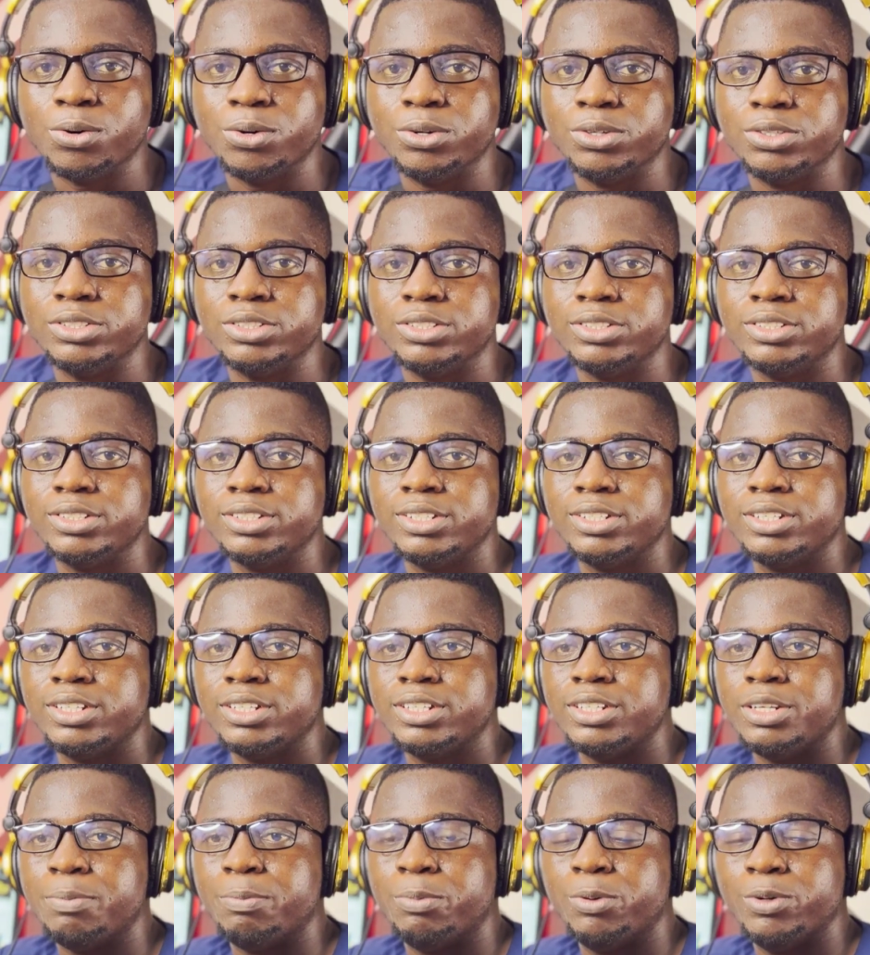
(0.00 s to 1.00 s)
on
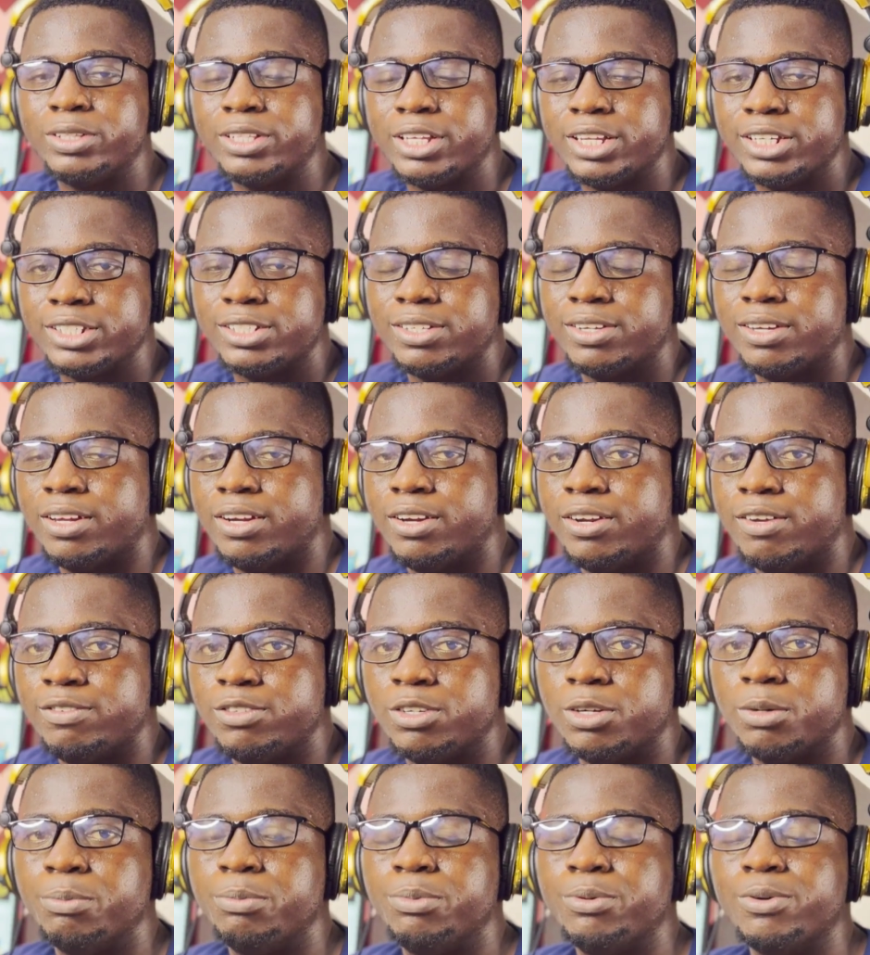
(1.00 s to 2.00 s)
the potential
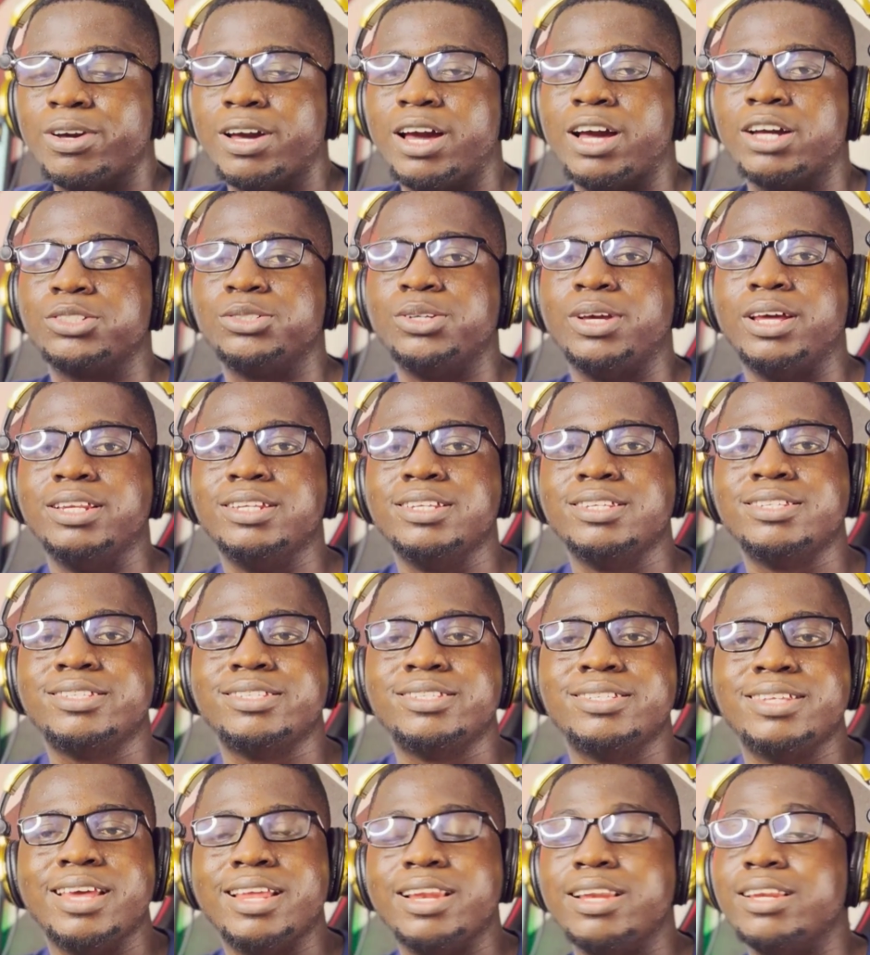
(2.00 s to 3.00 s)
of your book actually
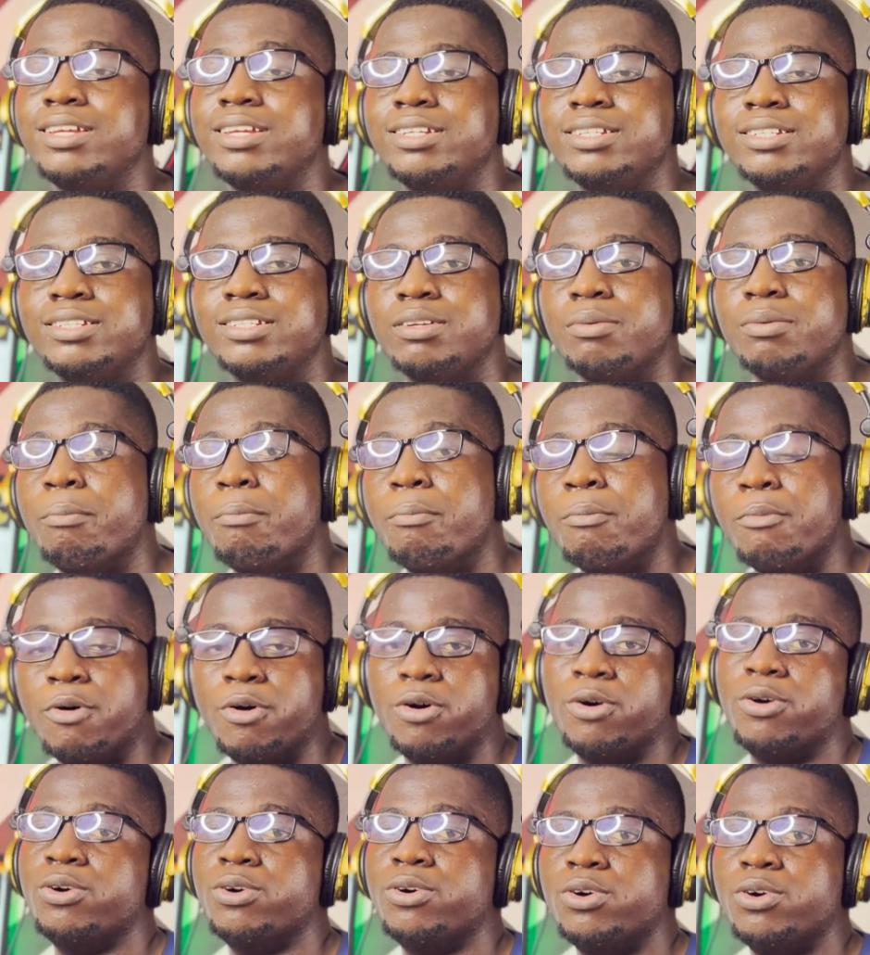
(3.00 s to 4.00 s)
selling
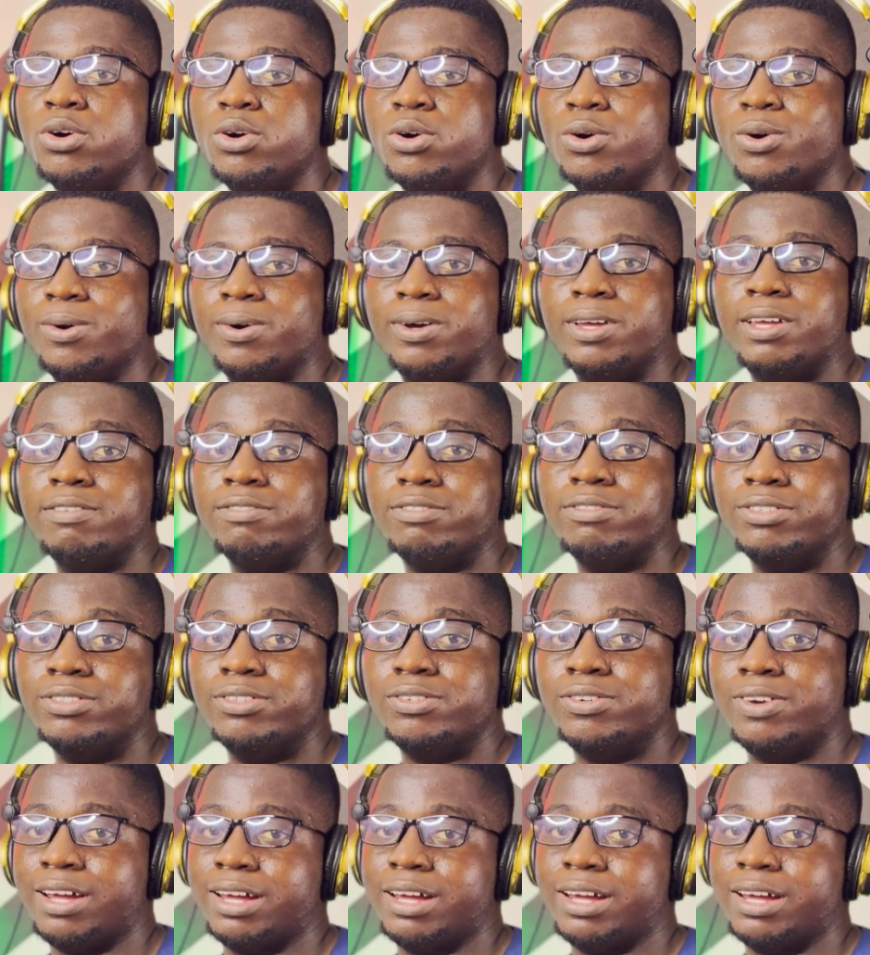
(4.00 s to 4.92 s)
more or even